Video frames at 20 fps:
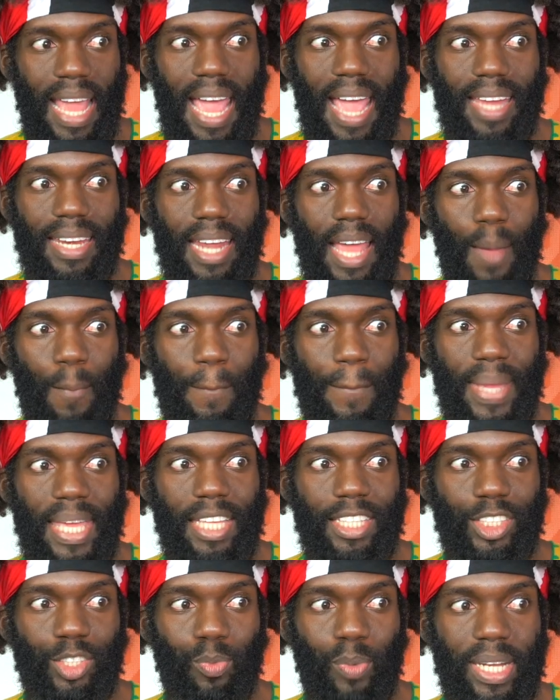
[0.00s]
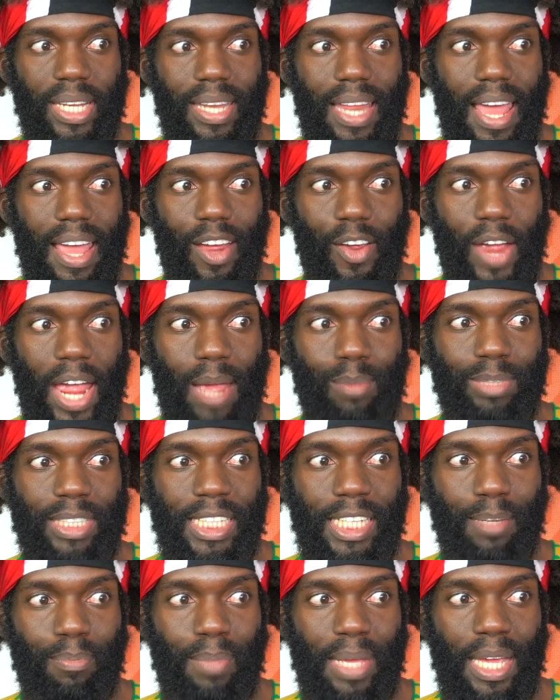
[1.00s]
And a beach with a crime
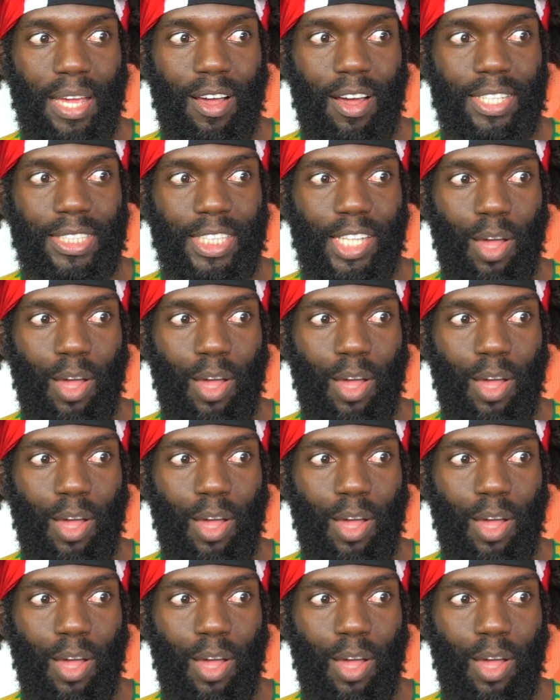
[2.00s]
scene because